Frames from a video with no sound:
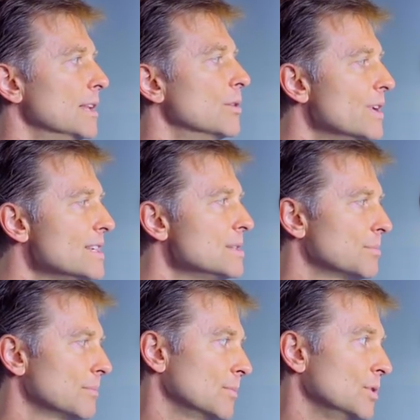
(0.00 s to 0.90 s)
the
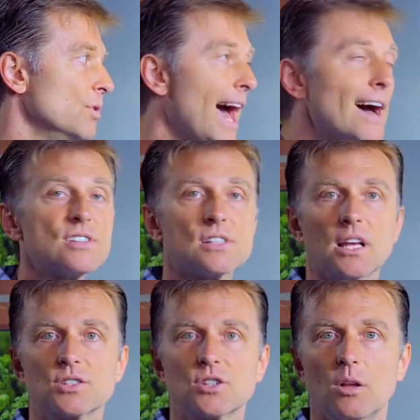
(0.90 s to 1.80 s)
reason you have a
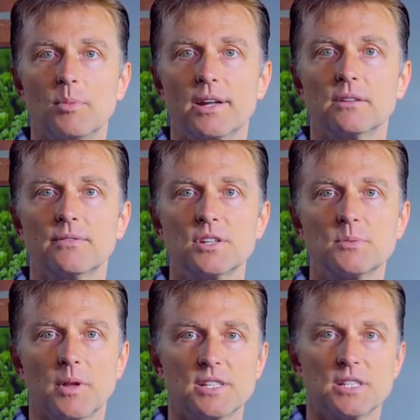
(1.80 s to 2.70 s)
sluggish gallbladder in the
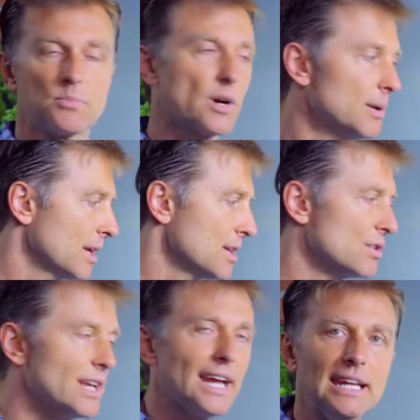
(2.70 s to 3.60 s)
first place is probably because
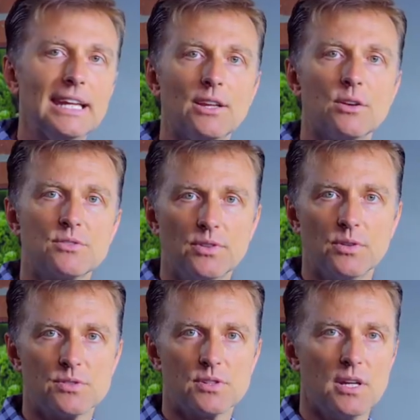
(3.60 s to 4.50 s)
you're not eating those
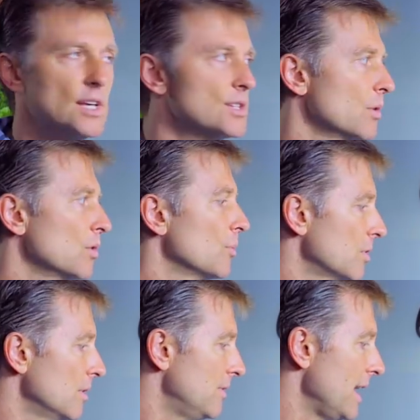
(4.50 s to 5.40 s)
foods. So it'll
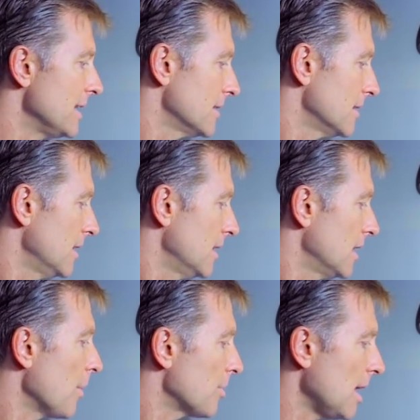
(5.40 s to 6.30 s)
prevent
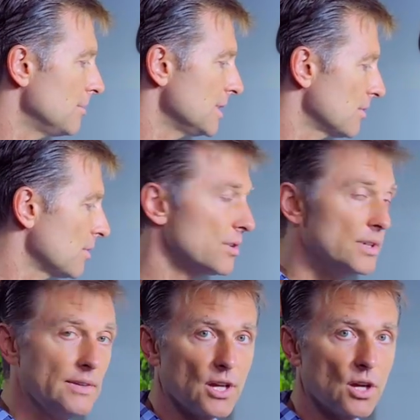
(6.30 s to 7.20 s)
a problem down the road
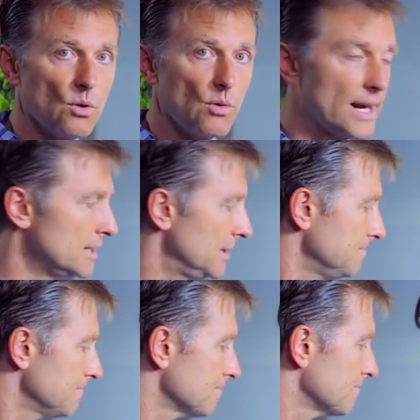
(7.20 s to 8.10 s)
and even correct it.
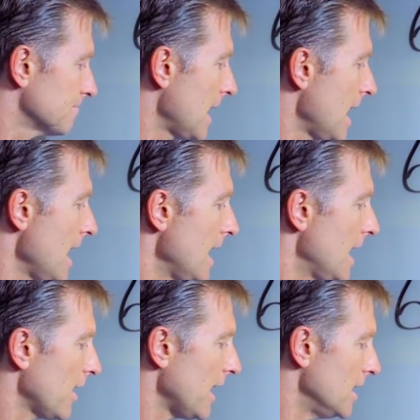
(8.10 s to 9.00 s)

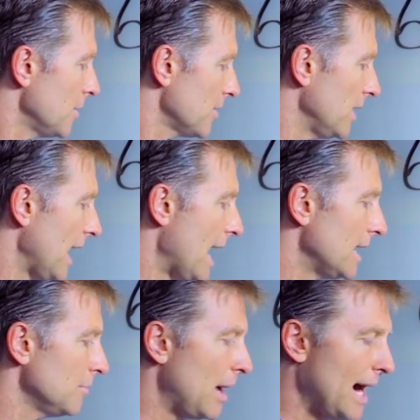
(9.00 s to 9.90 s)
Okay, number three,
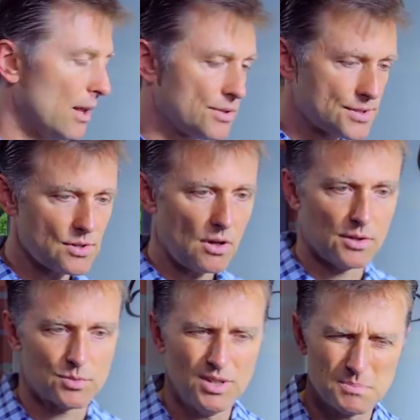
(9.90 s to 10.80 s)
adding bile
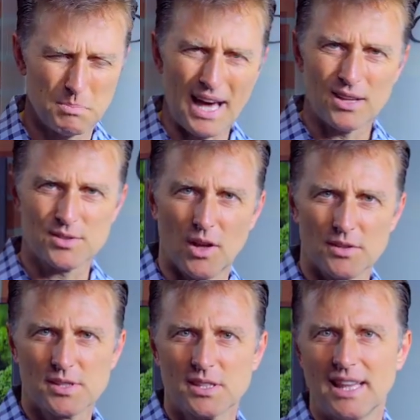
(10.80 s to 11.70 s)
salts. What is bile
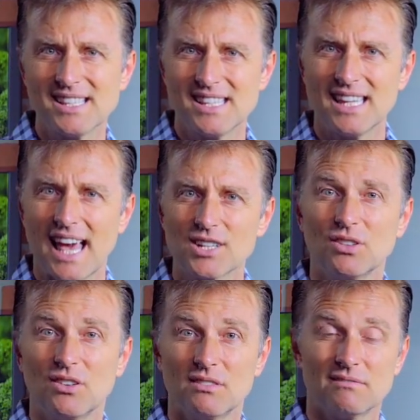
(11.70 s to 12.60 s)
salts? That's the
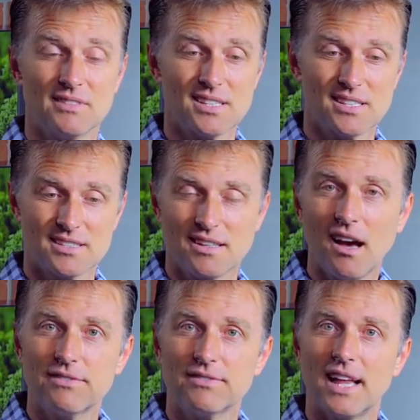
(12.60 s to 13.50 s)
actually the
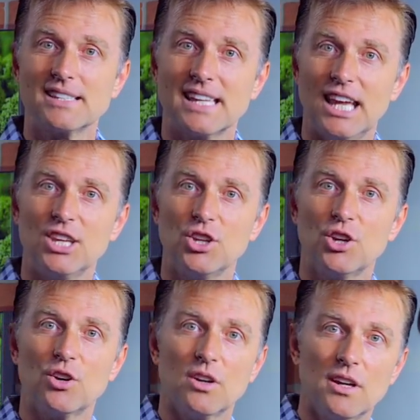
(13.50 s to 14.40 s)
stuff that's in
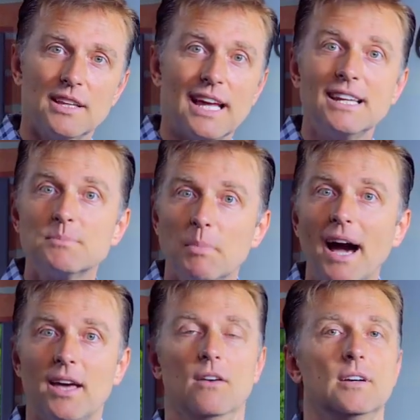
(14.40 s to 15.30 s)
your, that is
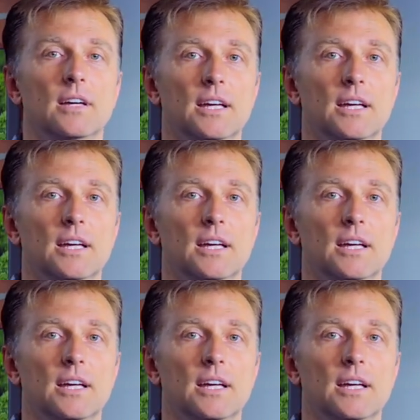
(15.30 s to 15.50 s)
bile.